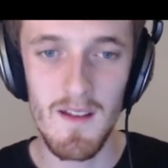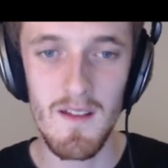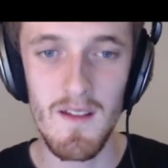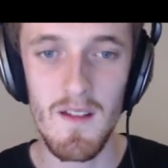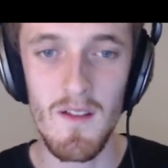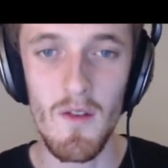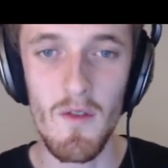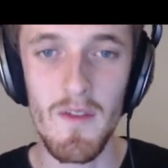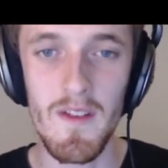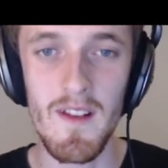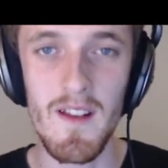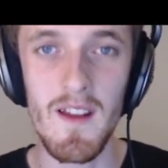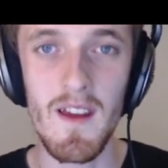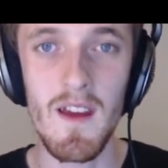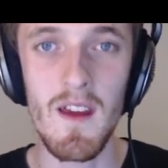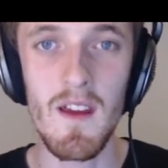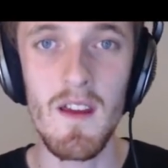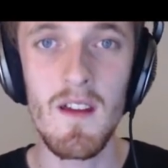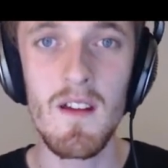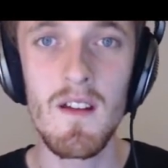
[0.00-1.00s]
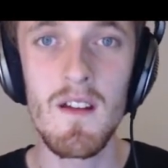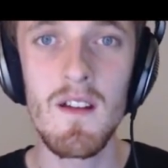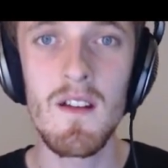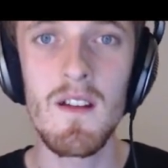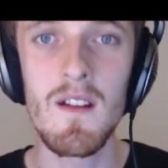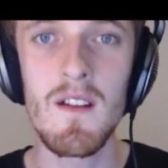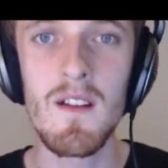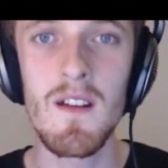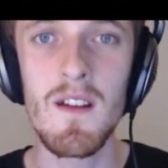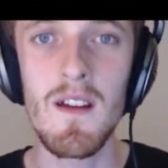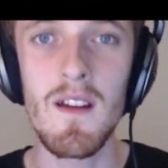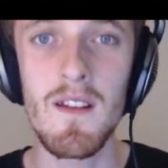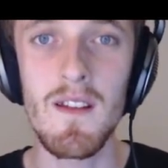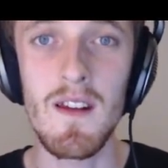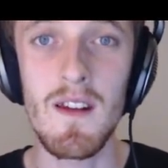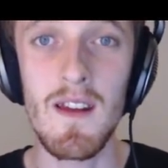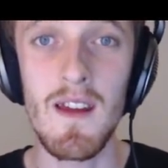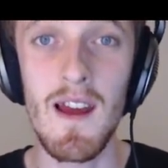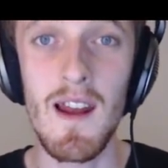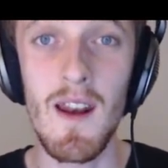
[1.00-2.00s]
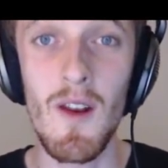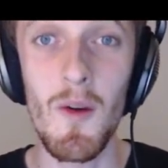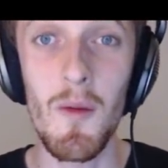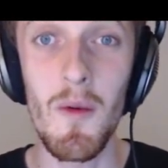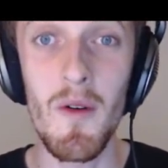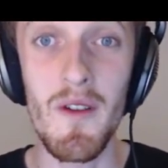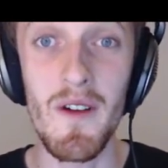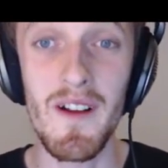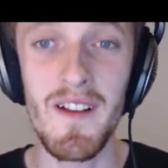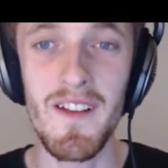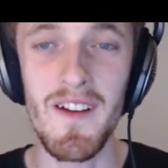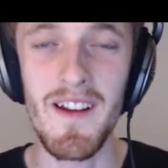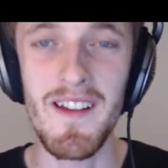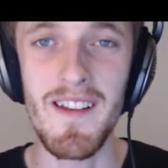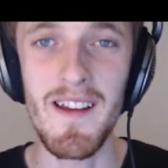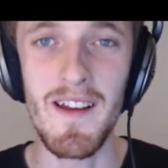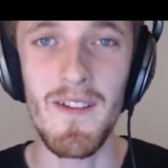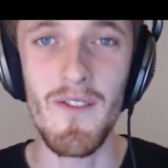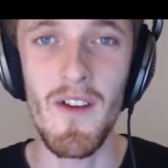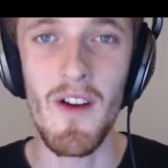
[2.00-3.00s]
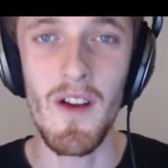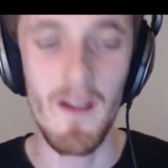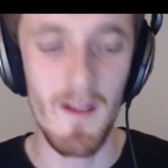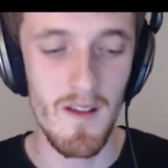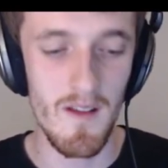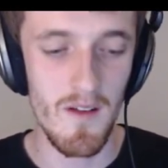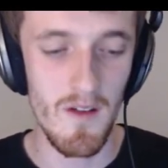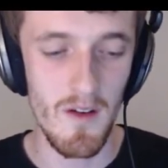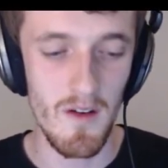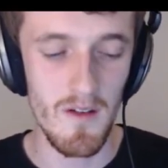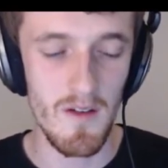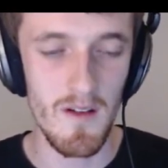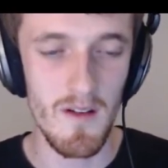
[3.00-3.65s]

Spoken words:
Obviously, it's going to get a lot more exciting very soon.